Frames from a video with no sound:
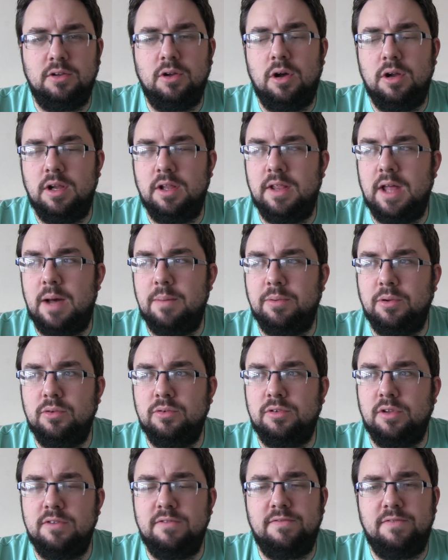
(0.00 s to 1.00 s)
Not only that, but
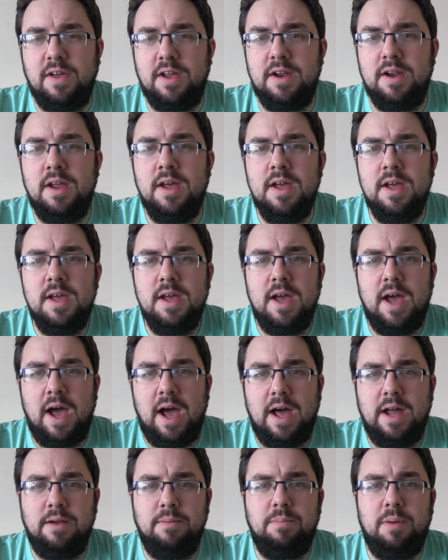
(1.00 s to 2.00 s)
also Finn
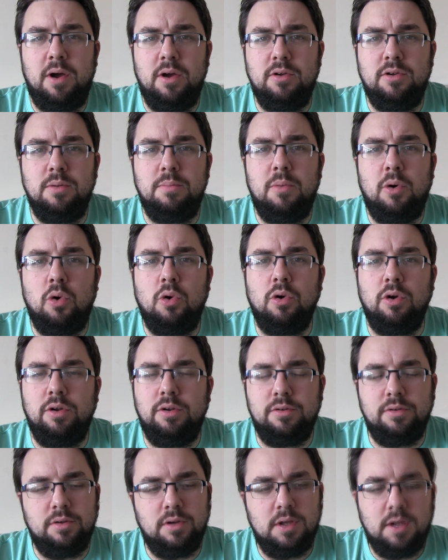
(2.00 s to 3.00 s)
and Poe
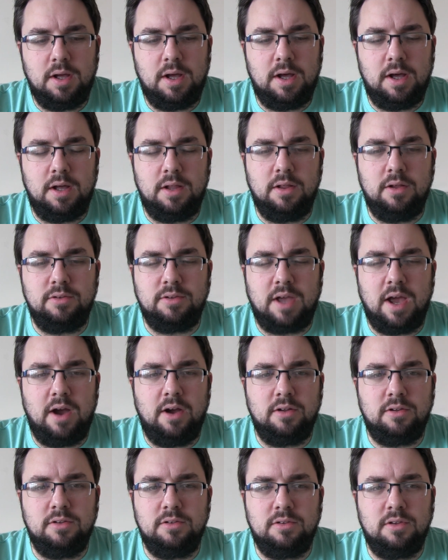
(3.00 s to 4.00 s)
Dameron, those
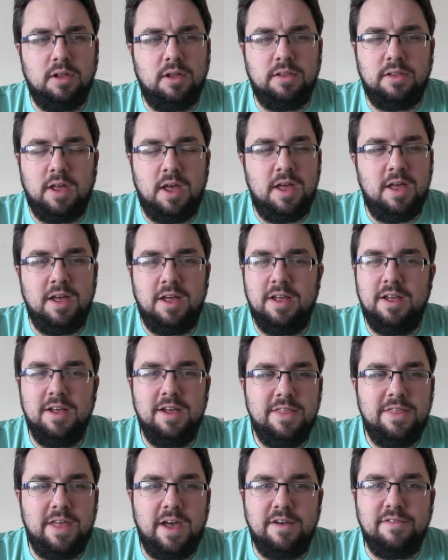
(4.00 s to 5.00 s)
characters,
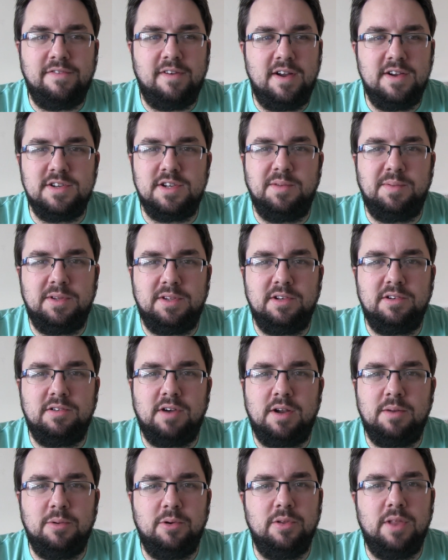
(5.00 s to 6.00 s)
their friendship is
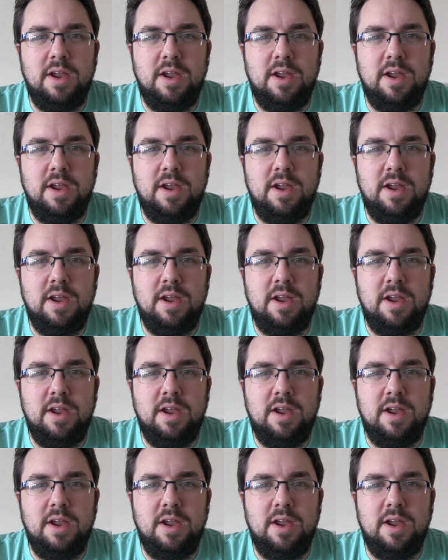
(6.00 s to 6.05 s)
incredible.